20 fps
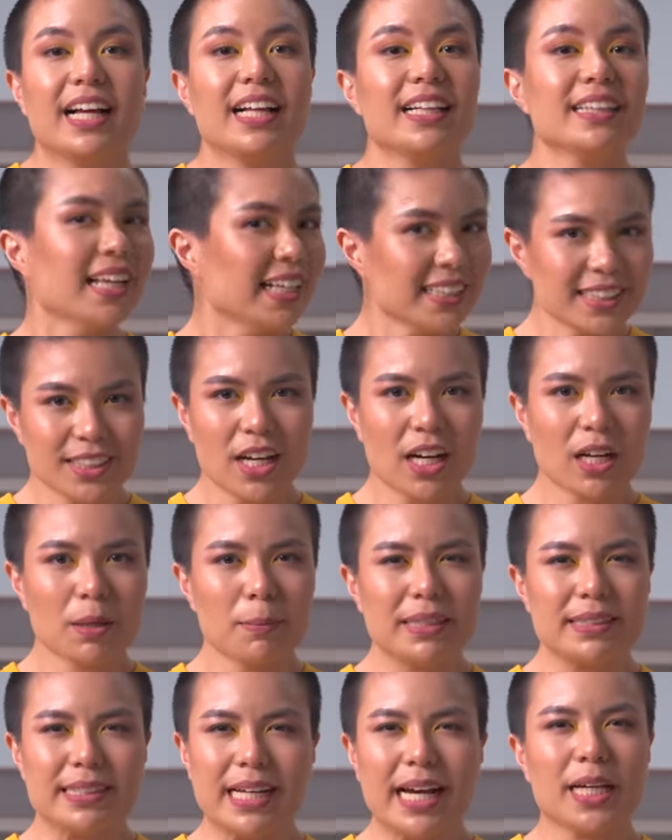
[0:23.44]
Let's talk
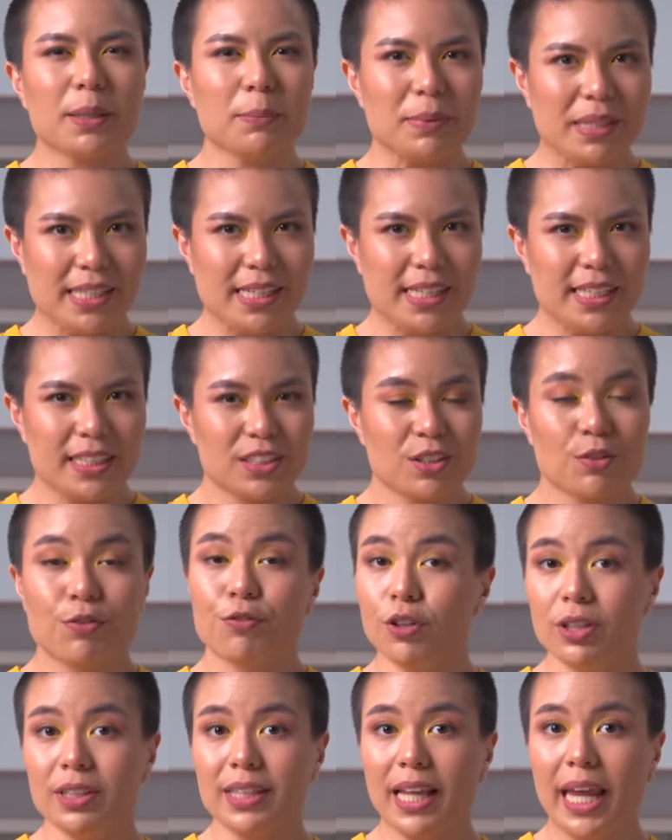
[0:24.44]
about diabetes.
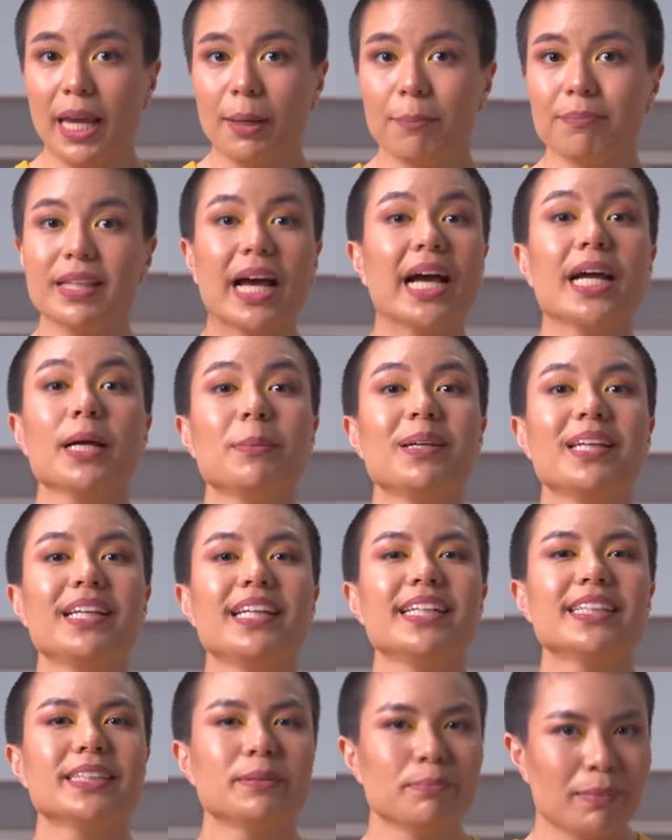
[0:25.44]
Full name, diabetes